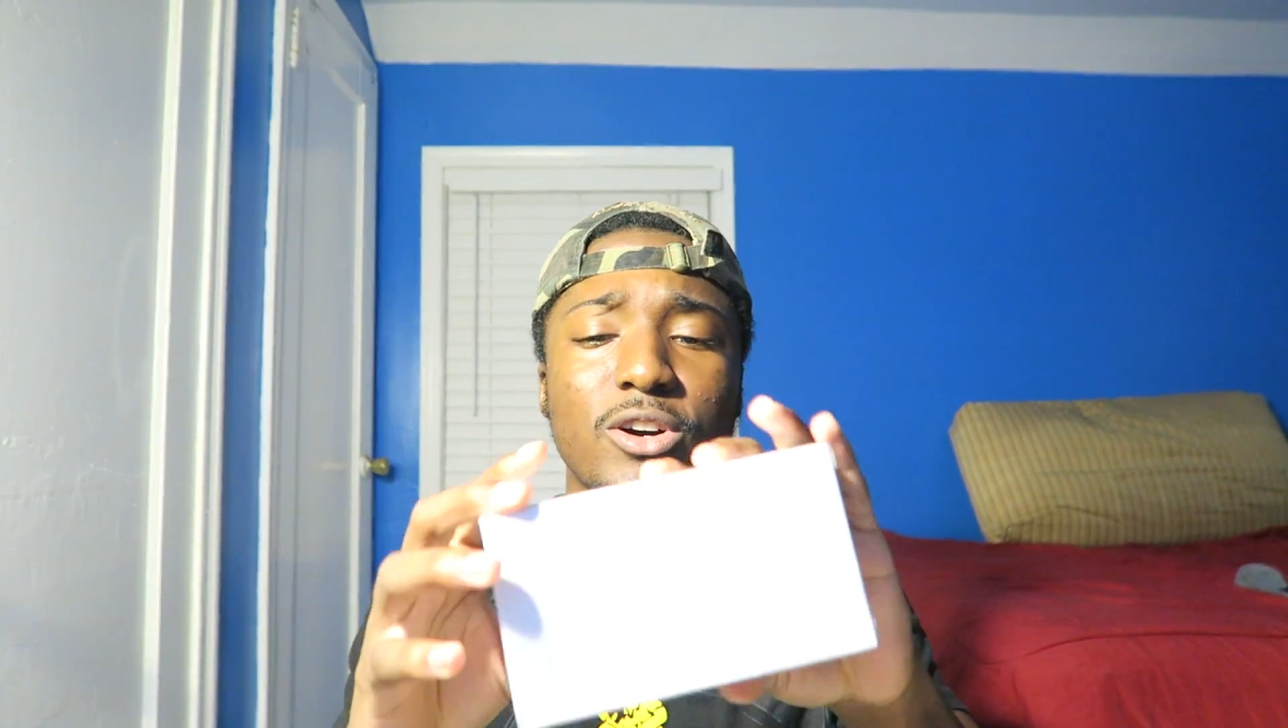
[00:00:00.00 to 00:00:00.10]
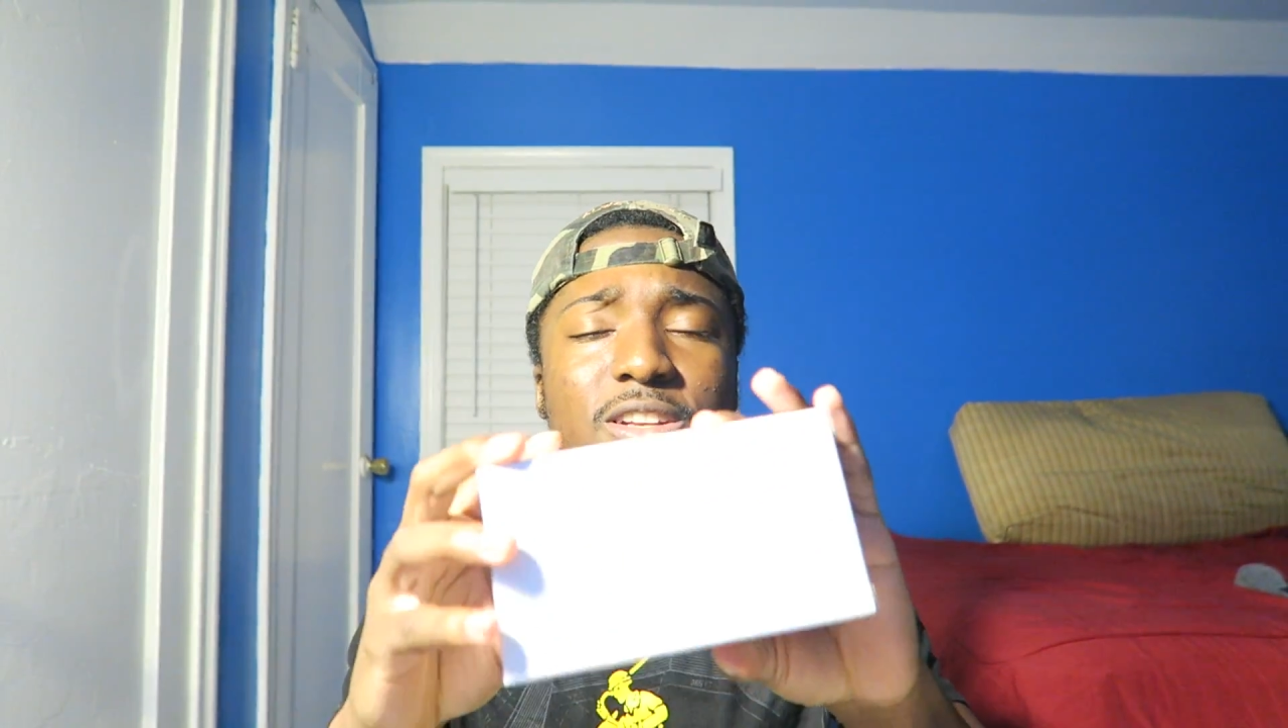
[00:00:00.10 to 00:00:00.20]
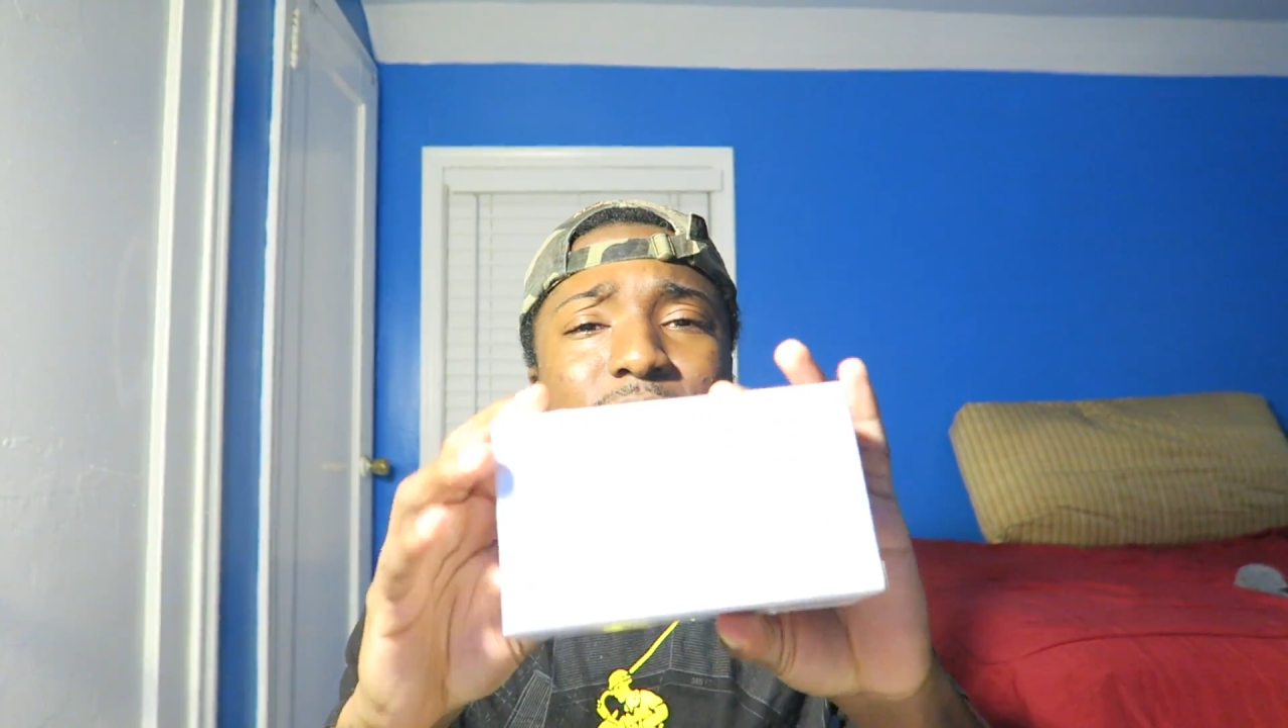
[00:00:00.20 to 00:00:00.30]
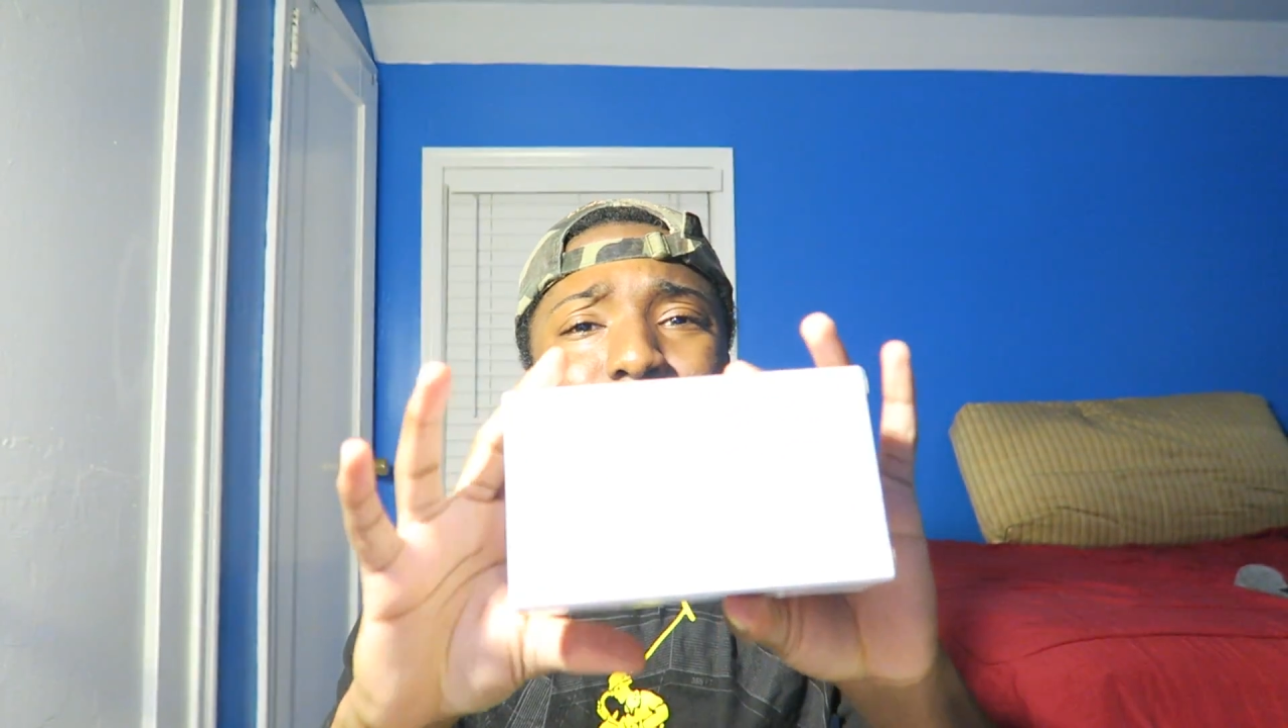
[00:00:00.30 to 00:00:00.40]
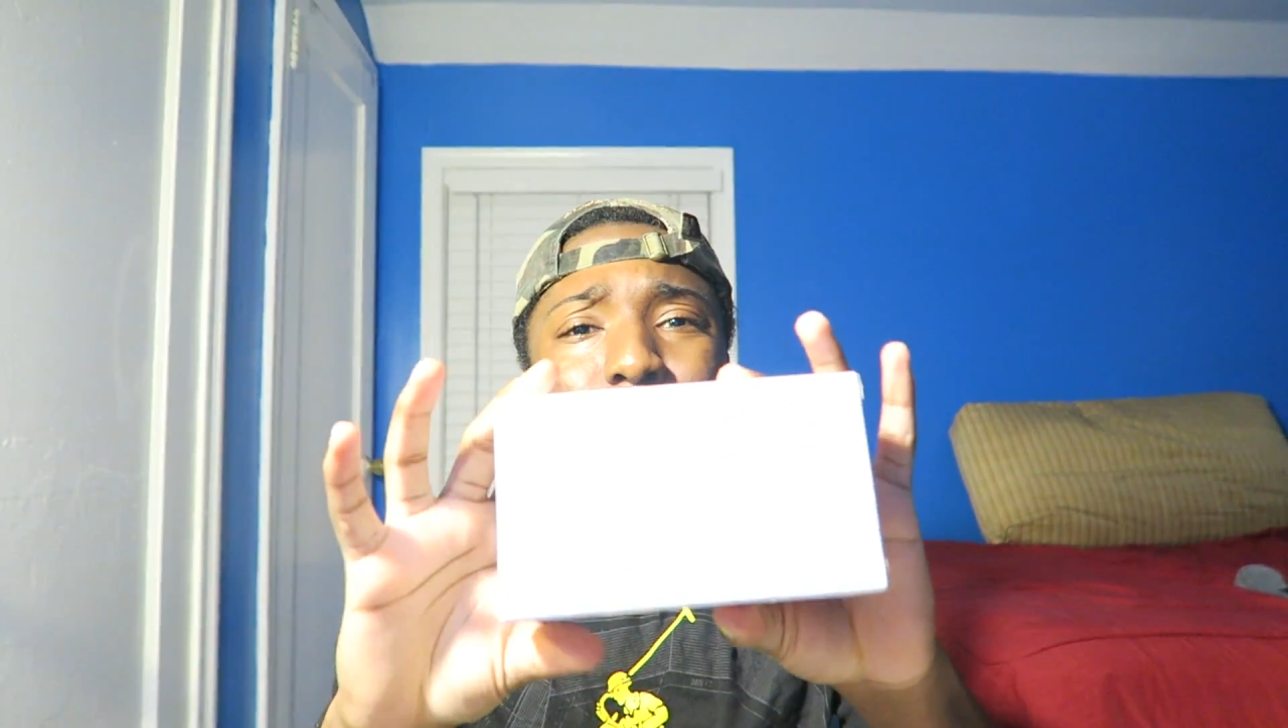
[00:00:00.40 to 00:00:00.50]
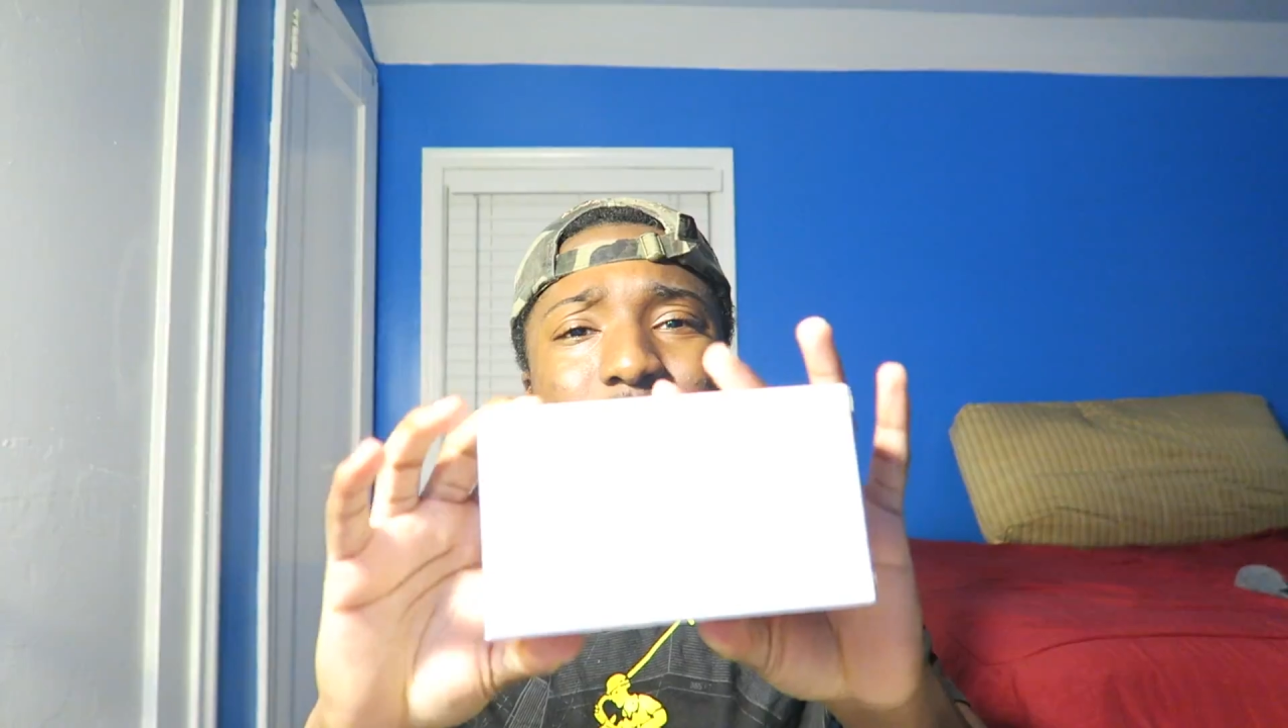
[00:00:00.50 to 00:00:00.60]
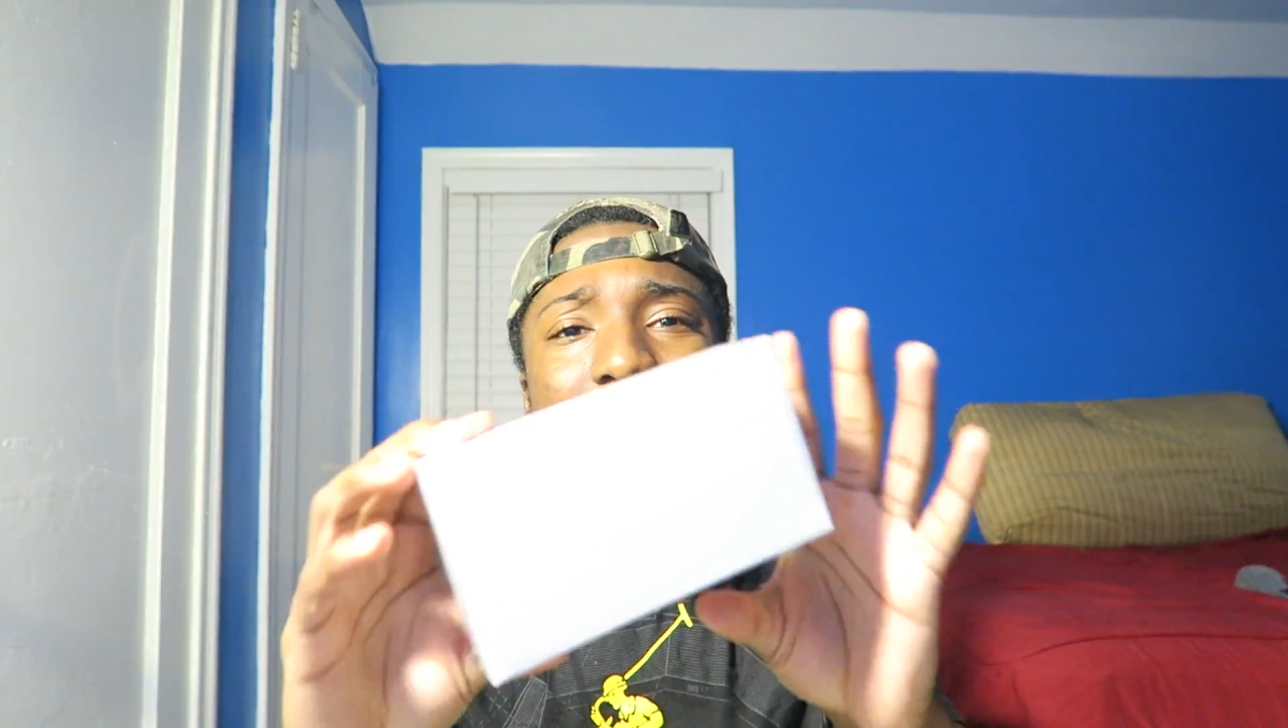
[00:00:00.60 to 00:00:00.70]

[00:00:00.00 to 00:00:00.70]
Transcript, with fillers: on, you know,